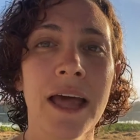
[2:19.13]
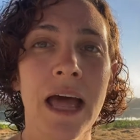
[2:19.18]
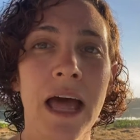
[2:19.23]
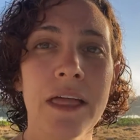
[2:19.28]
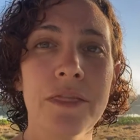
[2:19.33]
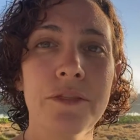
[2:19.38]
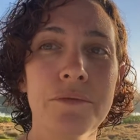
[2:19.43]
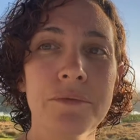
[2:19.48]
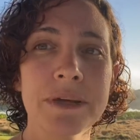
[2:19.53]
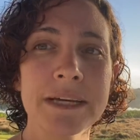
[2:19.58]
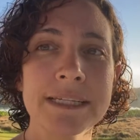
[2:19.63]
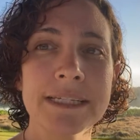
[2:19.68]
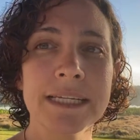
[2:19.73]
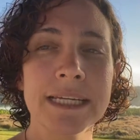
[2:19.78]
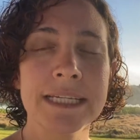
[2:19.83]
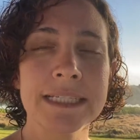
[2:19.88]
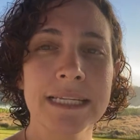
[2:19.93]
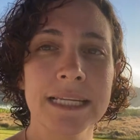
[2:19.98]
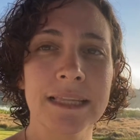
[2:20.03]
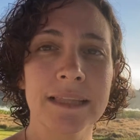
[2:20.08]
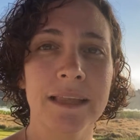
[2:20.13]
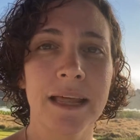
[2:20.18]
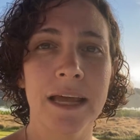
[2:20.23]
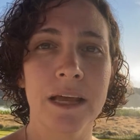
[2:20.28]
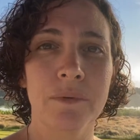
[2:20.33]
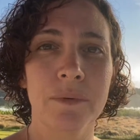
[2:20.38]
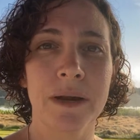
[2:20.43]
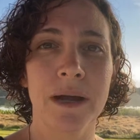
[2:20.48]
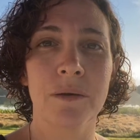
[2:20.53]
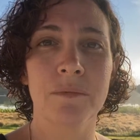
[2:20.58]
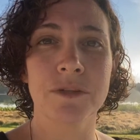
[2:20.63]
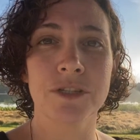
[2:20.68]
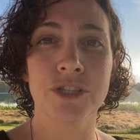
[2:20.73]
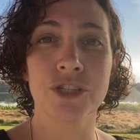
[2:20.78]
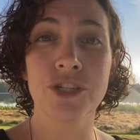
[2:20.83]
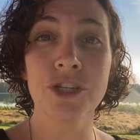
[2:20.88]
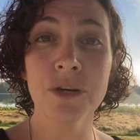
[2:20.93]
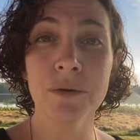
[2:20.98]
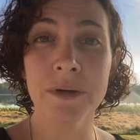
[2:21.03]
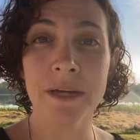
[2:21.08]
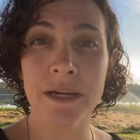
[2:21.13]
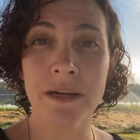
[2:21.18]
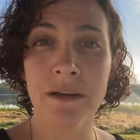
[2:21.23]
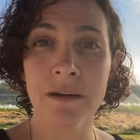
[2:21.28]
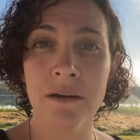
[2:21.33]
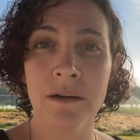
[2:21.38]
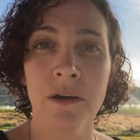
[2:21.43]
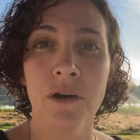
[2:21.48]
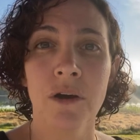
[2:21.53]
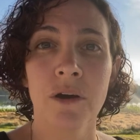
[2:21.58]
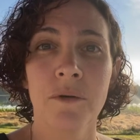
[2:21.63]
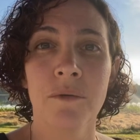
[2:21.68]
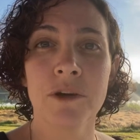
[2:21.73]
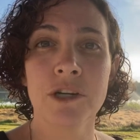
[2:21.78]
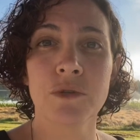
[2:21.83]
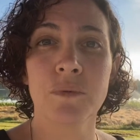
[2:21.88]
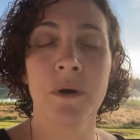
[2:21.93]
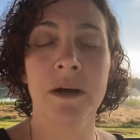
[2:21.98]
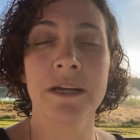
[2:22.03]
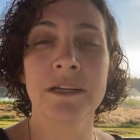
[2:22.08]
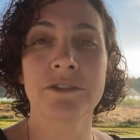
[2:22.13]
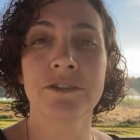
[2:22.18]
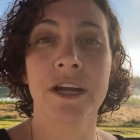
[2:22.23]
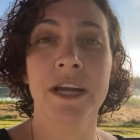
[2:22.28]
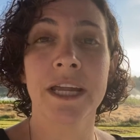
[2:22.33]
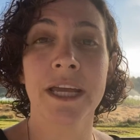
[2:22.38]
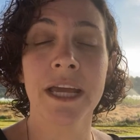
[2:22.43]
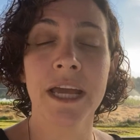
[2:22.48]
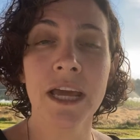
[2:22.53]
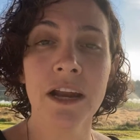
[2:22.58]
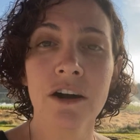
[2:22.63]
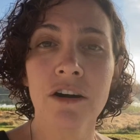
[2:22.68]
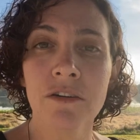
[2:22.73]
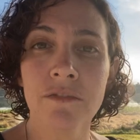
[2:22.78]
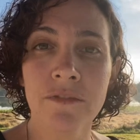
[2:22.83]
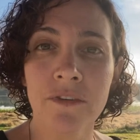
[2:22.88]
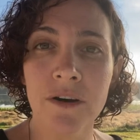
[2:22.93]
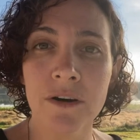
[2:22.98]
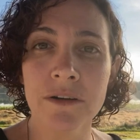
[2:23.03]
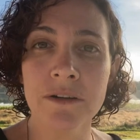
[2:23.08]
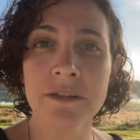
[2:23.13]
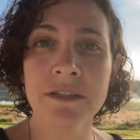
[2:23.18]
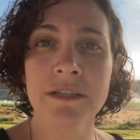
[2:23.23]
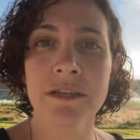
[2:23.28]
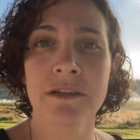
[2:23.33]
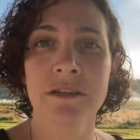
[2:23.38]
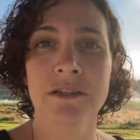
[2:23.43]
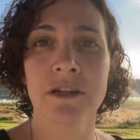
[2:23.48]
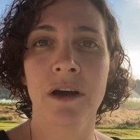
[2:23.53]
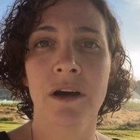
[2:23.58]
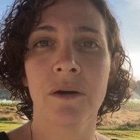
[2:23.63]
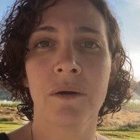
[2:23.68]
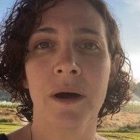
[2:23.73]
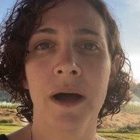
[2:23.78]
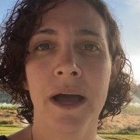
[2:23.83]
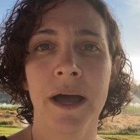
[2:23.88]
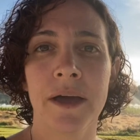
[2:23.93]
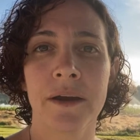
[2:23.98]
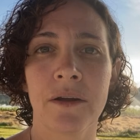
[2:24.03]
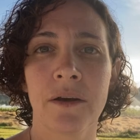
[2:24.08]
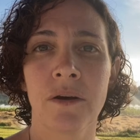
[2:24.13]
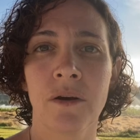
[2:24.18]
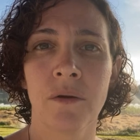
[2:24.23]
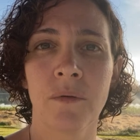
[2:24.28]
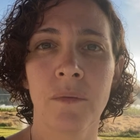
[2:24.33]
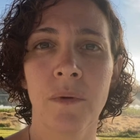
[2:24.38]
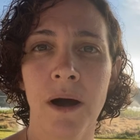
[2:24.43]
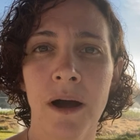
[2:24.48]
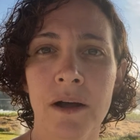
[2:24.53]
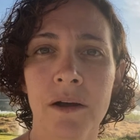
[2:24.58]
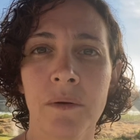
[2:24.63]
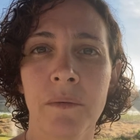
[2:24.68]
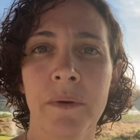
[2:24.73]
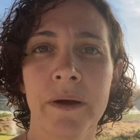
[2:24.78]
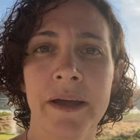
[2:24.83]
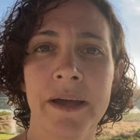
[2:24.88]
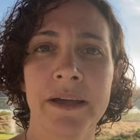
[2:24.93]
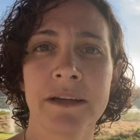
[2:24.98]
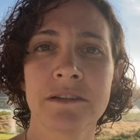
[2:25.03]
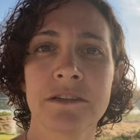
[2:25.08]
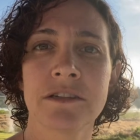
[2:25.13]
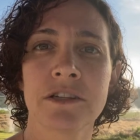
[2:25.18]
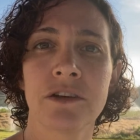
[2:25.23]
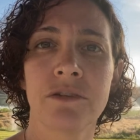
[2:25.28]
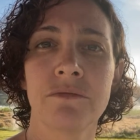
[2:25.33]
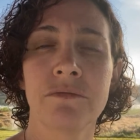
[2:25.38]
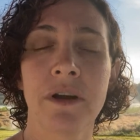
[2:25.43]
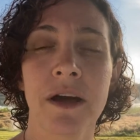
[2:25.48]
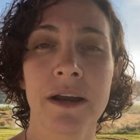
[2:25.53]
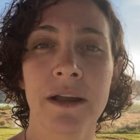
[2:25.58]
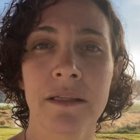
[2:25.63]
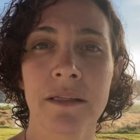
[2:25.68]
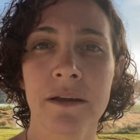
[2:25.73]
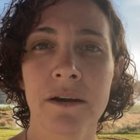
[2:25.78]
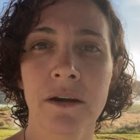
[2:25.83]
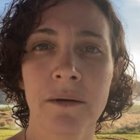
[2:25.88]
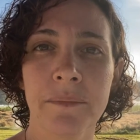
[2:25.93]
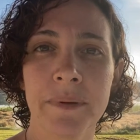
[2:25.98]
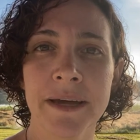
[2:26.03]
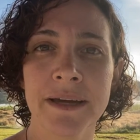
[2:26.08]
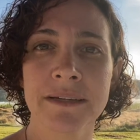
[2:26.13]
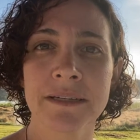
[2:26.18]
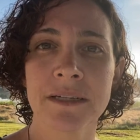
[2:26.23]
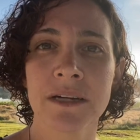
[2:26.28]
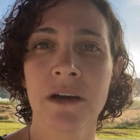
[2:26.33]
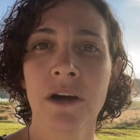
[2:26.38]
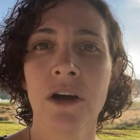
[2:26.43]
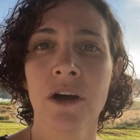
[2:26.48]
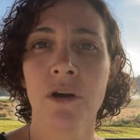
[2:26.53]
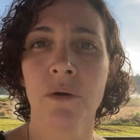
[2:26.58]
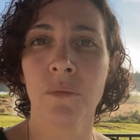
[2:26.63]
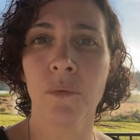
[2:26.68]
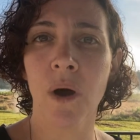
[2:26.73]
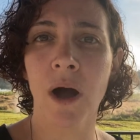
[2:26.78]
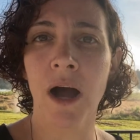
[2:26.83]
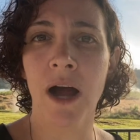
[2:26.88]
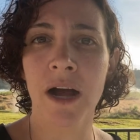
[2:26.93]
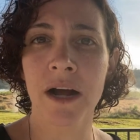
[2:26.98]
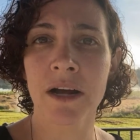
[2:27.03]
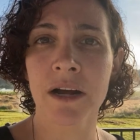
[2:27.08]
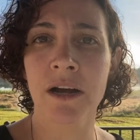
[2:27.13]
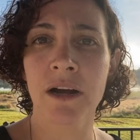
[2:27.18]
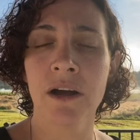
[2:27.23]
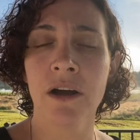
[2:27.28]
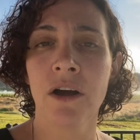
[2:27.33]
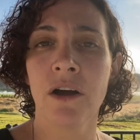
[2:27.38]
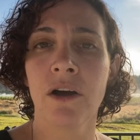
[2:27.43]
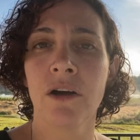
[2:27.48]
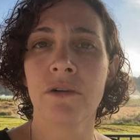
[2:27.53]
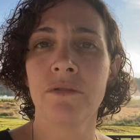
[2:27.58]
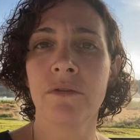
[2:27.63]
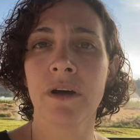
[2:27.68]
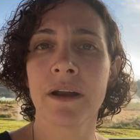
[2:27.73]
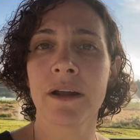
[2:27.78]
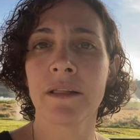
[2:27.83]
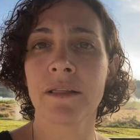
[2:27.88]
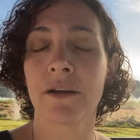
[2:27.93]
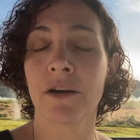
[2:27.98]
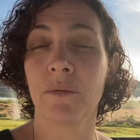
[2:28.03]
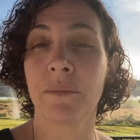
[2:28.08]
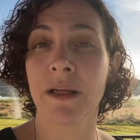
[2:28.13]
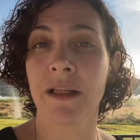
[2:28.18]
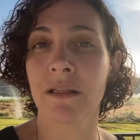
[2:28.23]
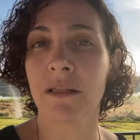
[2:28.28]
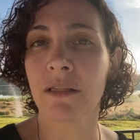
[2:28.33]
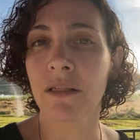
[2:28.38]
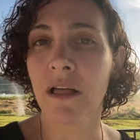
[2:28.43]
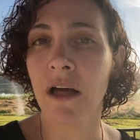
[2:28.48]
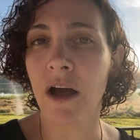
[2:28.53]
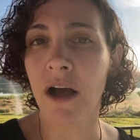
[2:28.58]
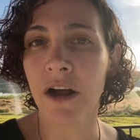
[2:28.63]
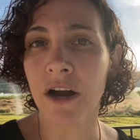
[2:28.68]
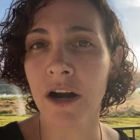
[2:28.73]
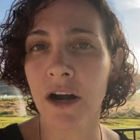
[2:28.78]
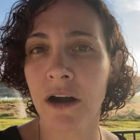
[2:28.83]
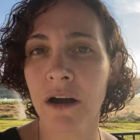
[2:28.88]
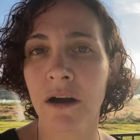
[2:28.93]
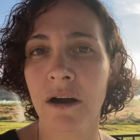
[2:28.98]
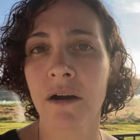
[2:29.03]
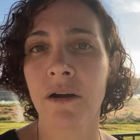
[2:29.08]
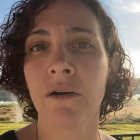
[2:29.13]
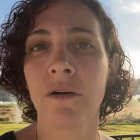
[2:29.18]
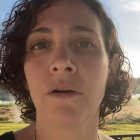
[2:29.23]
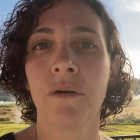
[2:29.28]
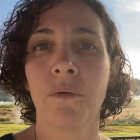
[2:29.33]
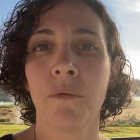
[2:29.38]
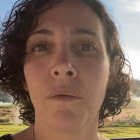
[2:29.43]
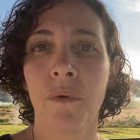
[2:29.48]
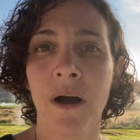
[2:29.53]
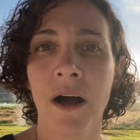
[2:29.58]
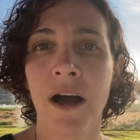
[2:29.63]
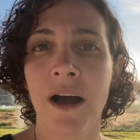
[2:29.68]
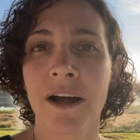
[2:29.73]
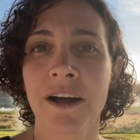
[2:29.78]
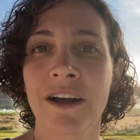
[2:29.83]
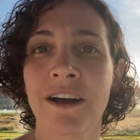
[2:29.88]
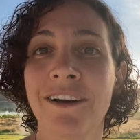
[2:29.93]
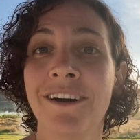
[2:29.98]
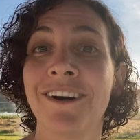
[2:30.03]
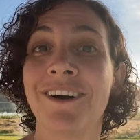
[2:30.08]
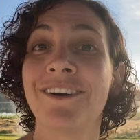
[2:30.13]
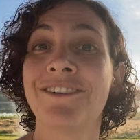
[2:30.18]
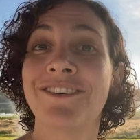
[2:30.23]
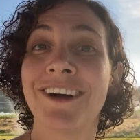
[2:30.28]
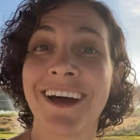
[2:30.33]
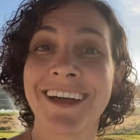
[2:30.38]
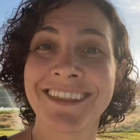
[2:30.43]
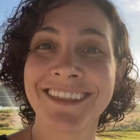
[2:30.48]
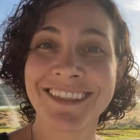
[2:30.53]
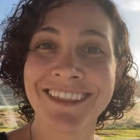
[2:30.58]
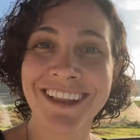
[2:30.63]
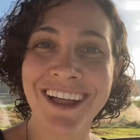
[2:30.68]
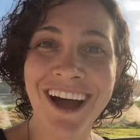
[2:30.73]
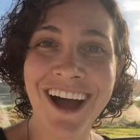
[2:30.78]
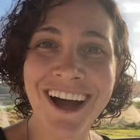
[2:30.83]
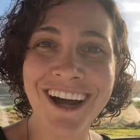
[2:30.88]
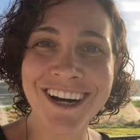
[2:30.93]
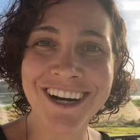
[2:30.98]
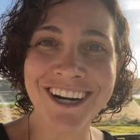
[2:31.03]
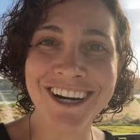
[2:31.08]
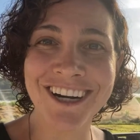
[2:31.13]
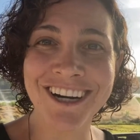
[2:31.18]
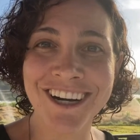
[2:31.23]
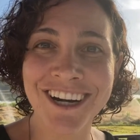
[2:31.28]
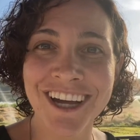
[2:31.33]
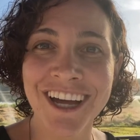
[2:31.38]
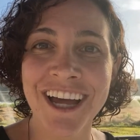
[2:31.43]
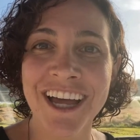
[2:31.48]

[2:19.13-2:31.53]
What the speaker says: And the reason he didn't like what I was doing, which was running intervals, so I'd walk a ways, run a little bit, walk, run a little bit longer, walk, run longer,